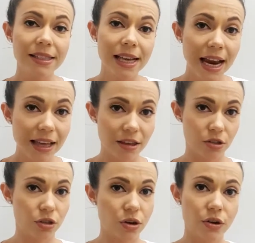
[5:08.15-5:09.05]
Saying
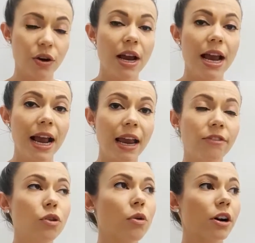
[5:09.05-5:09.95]
this though,
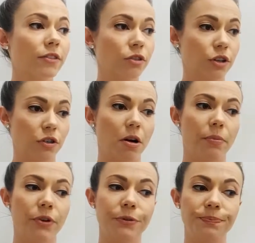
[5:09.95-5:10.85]
if you are, for
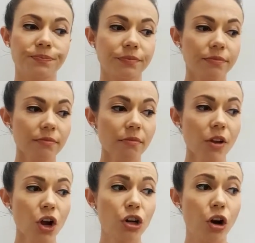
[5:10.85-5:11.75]
example,
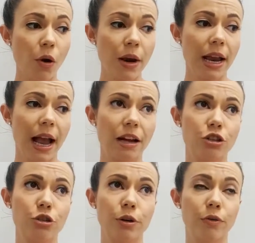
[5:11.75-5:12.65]
going
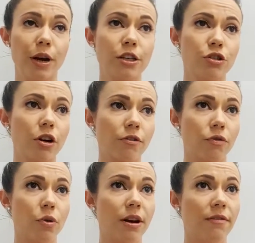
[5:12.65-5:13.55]
out to a restaurant
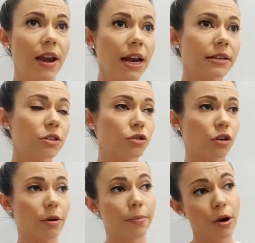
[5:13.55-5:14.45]
for an event, you've
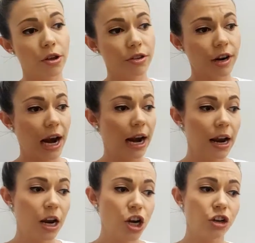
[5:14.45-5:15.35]
got a
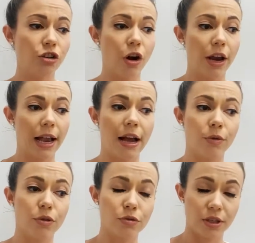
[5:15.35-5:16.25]
birthday, you're going
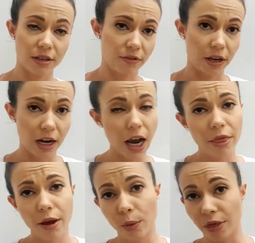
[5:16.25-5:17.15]
out with your significant
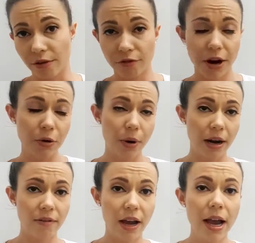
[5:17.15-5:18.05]
other, with a friend,
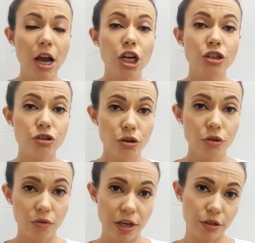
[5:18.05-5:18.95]
whatever, do
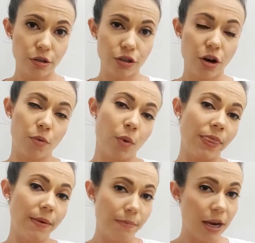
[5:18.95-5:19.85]
your research on
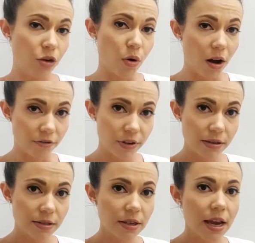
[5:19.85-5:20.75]
what the menu
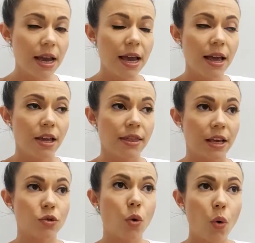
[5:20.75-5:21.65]
offers.
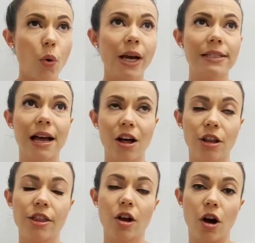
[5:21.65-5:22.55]
There's always
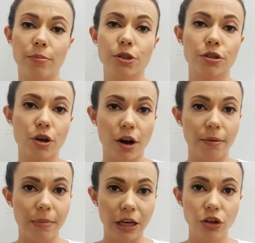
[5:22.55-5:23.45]
healthier options on
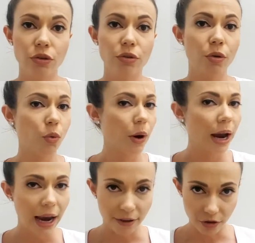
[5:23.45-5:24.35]
a menu
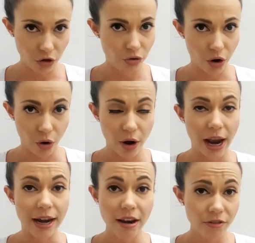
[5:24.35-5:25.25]
wherever you go,
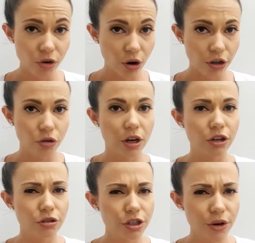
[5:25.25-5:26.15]
and if not, you
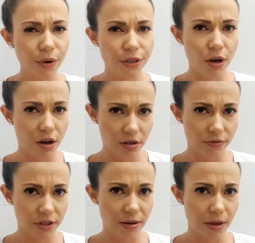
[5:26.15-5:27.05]
can usually always ask
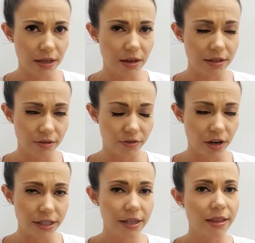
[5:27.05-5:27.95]
for something
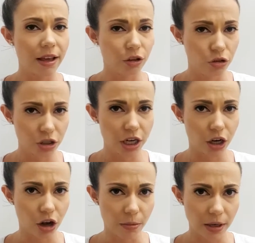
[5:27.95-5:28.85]
different, they'll usually
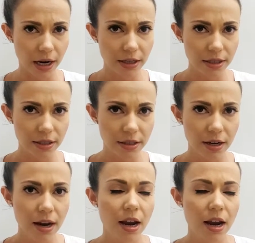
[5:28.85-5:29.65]
accommodate it.